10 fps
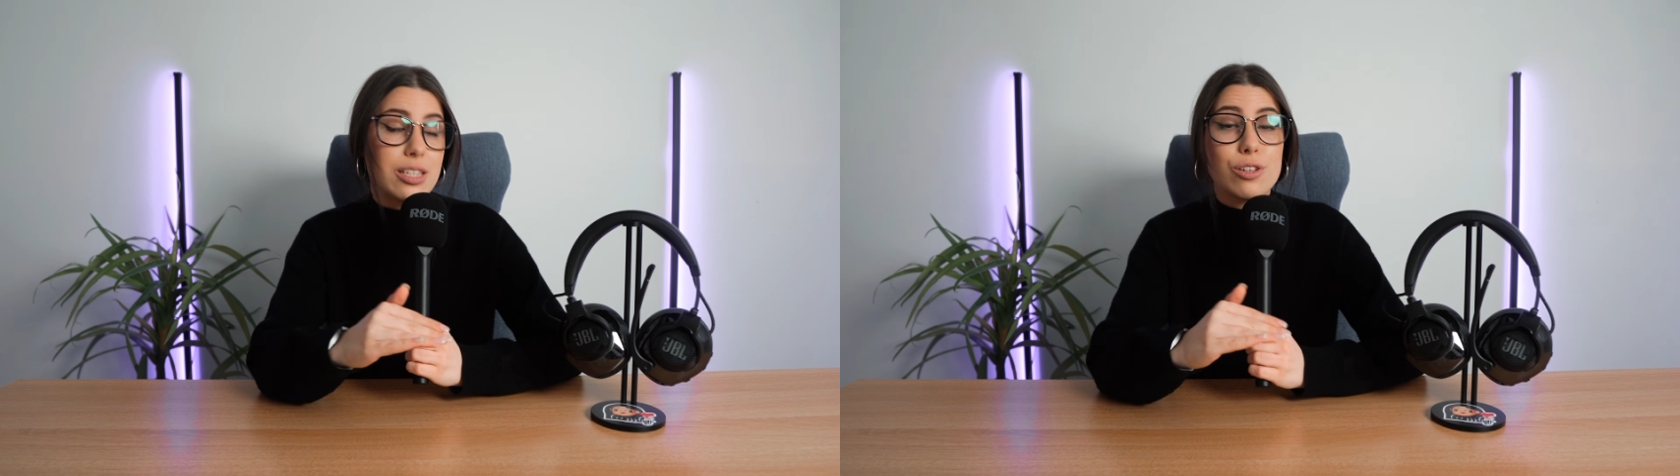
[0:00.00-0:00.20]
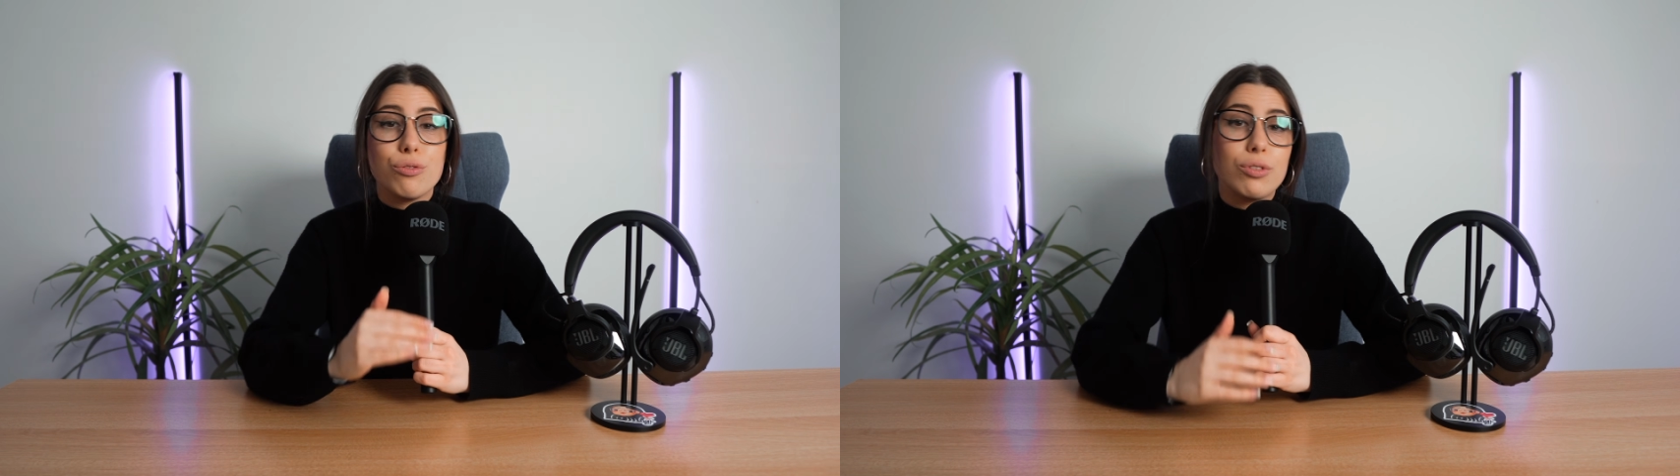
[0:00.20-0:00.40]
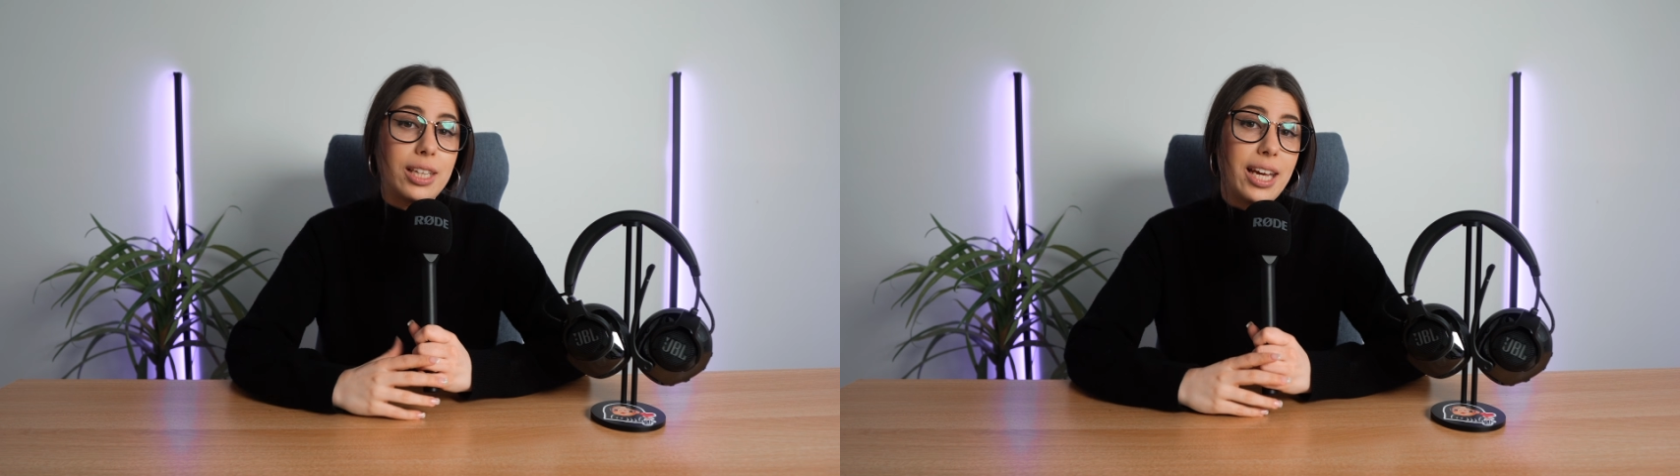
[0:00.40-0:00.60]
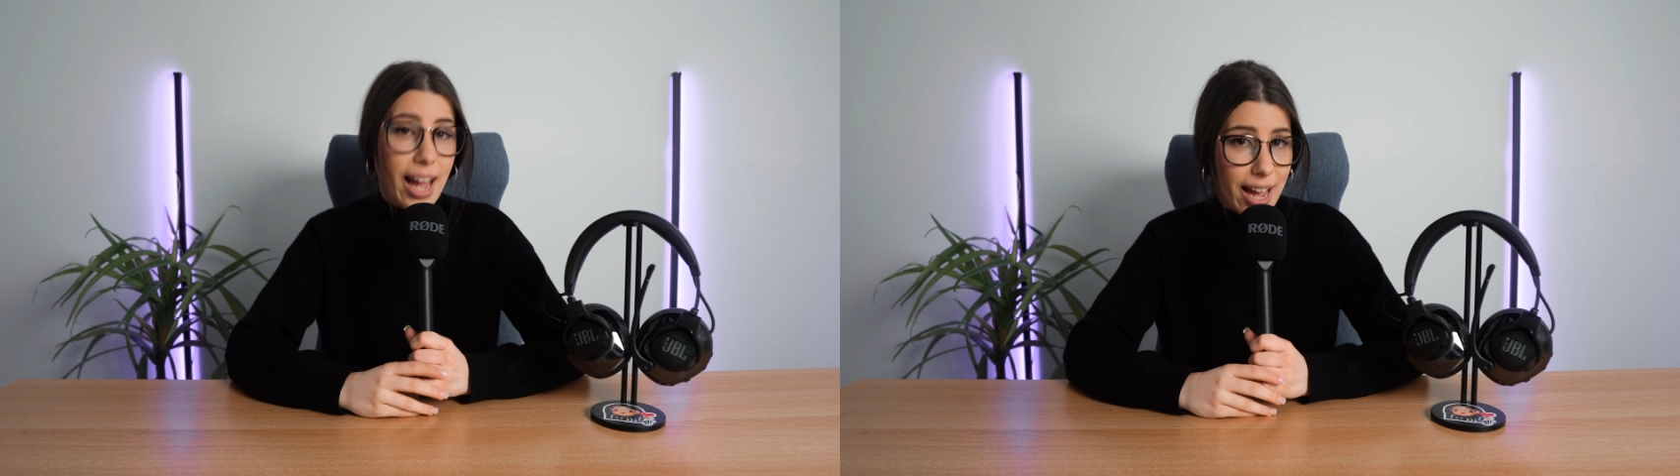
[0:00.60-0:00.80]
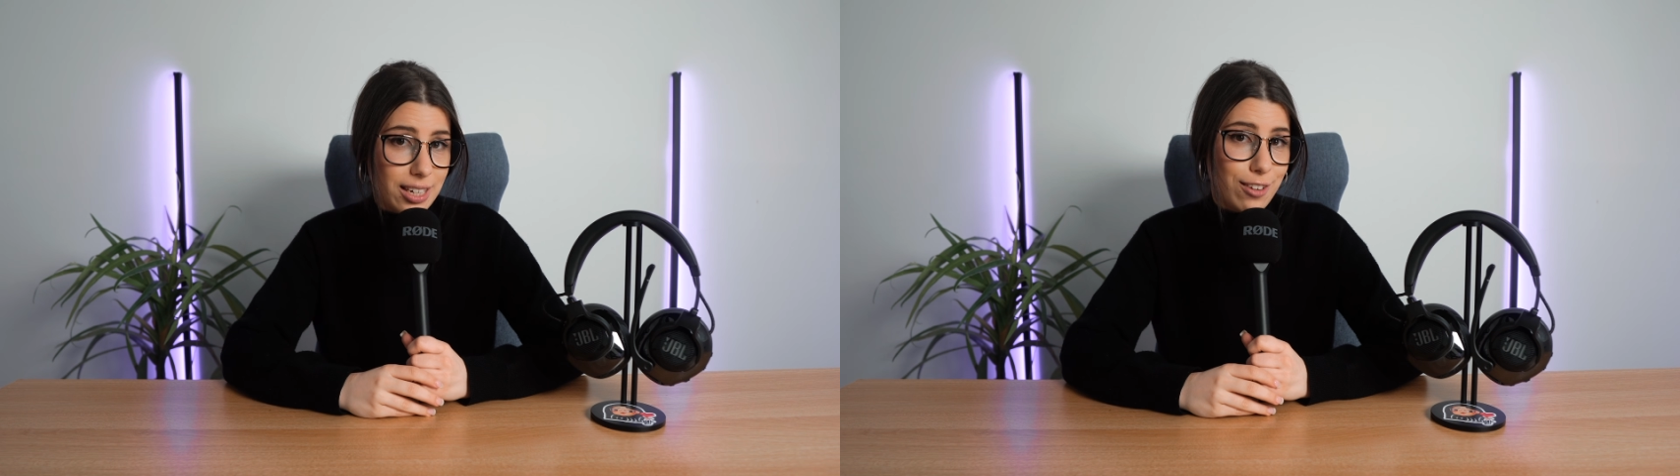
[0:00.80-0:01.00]
is a really
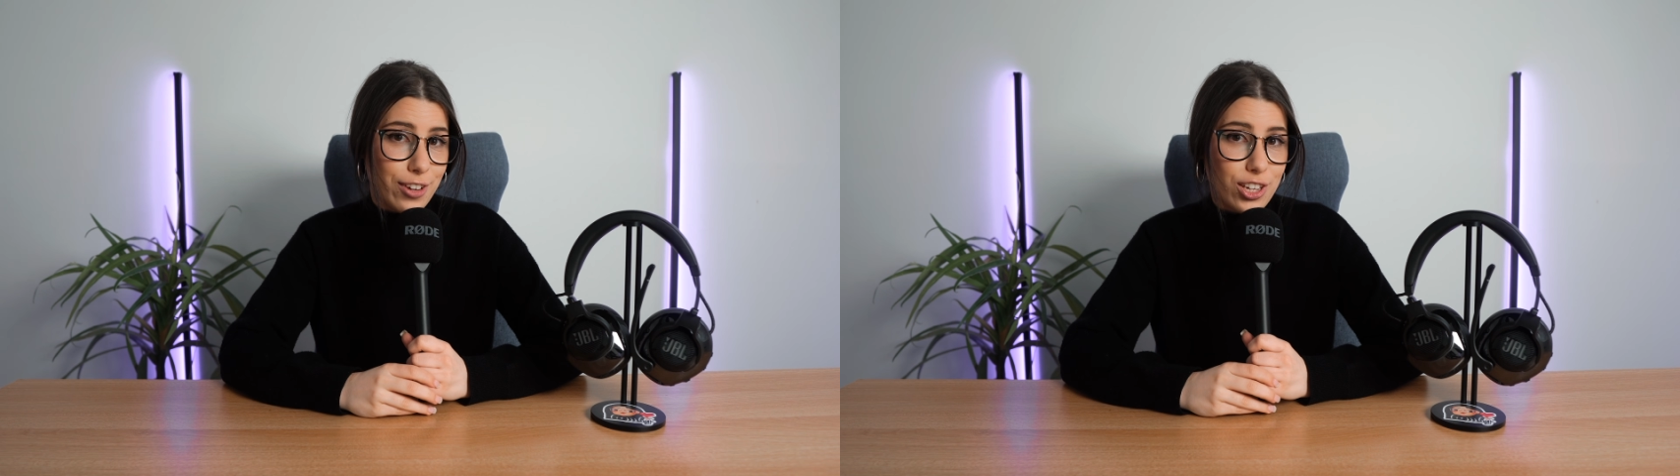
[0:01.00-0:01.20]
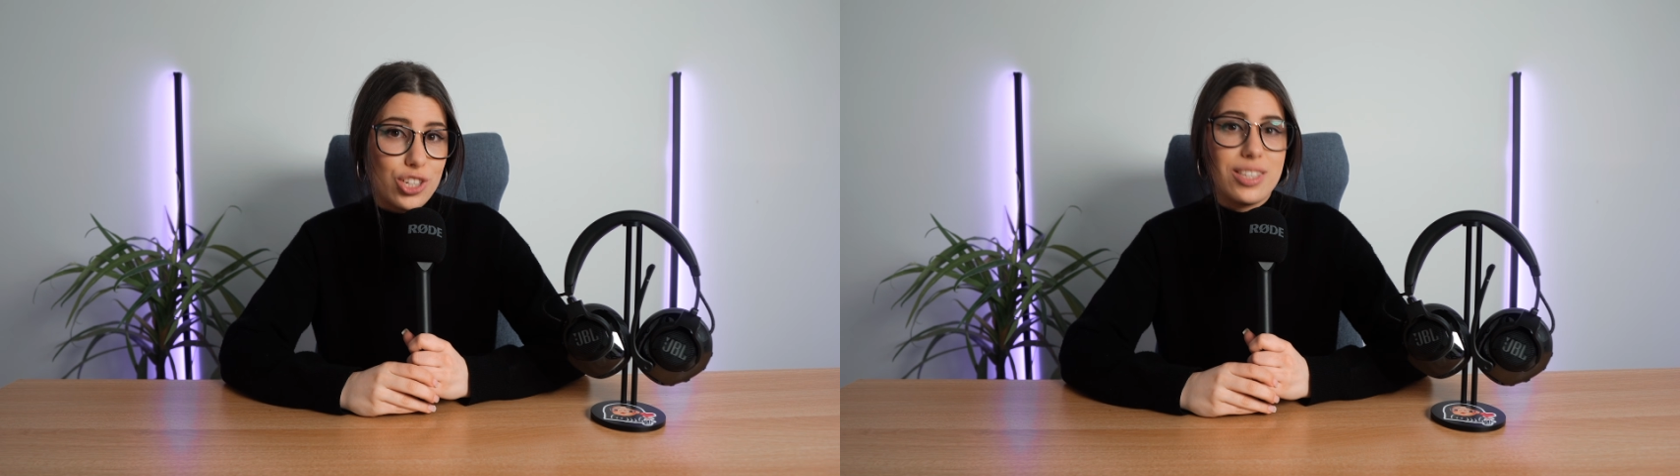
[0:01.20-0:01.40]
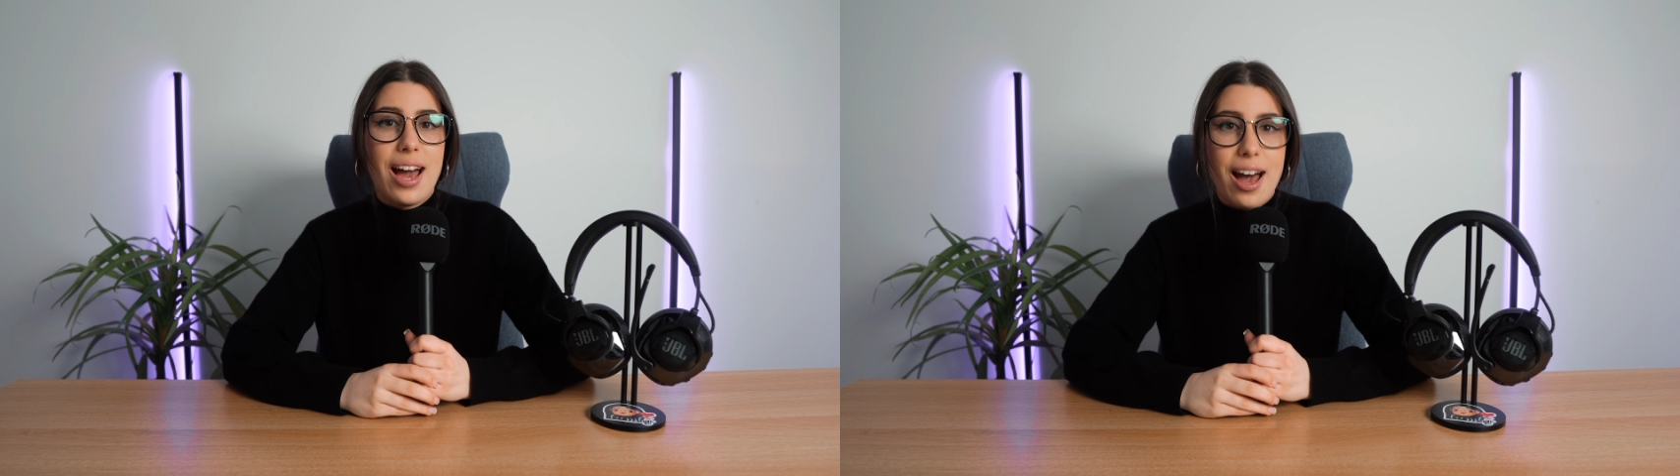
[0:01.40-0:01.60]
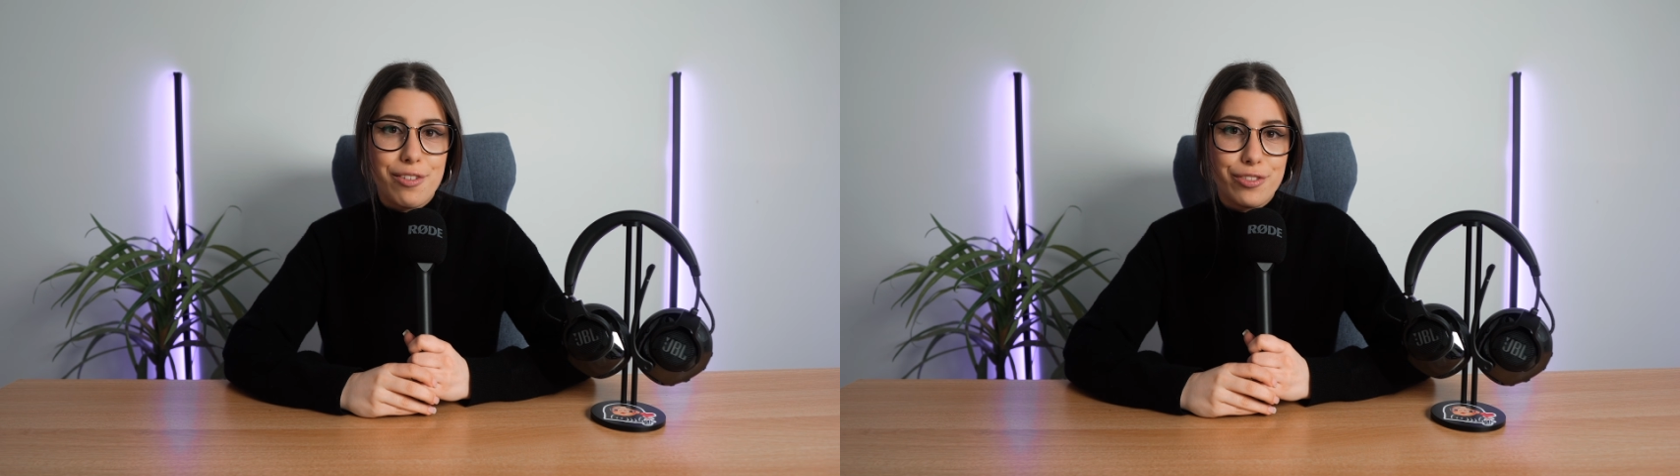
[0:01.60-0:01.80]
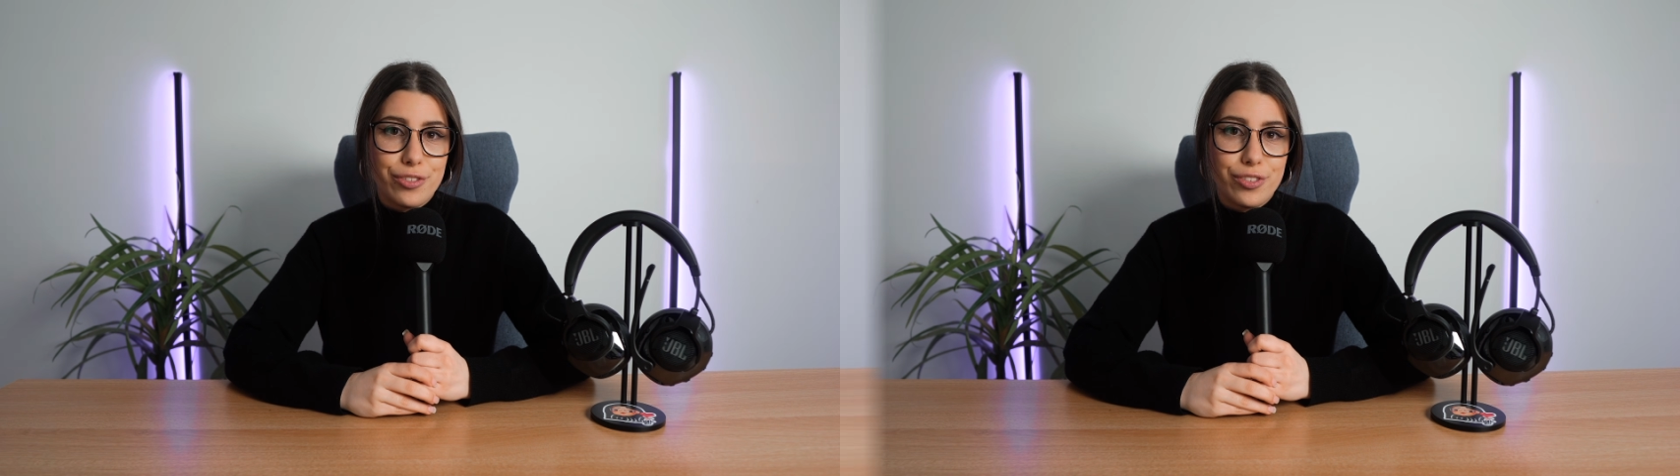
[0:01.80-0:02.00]
handy feature to
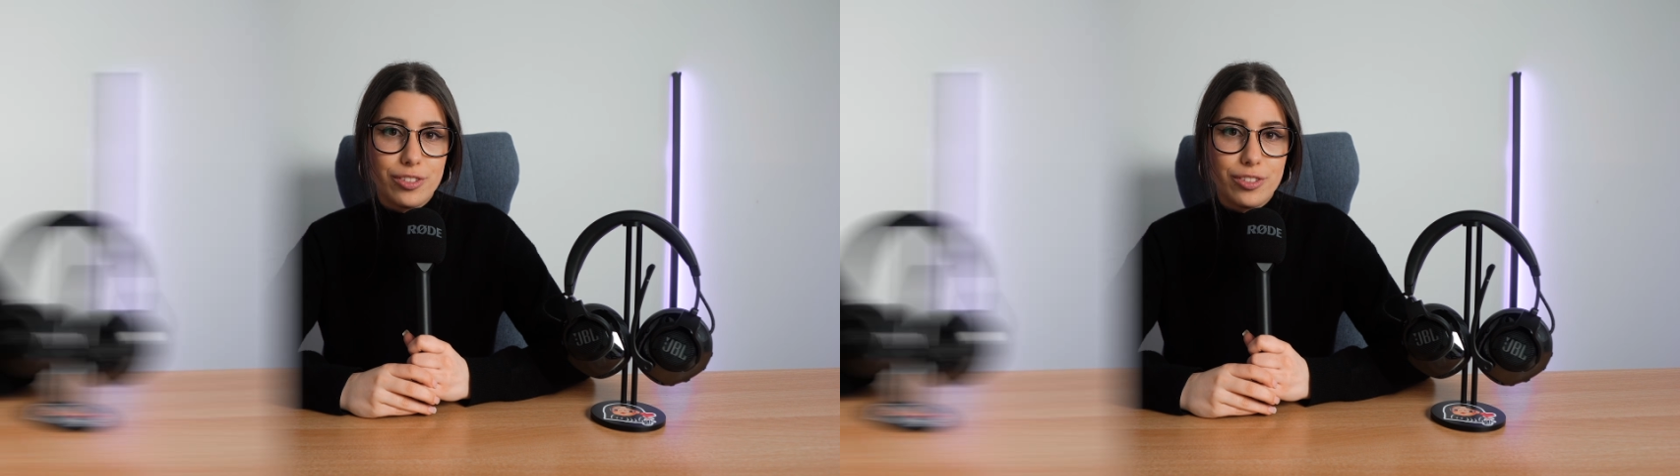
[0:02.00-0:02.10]
have.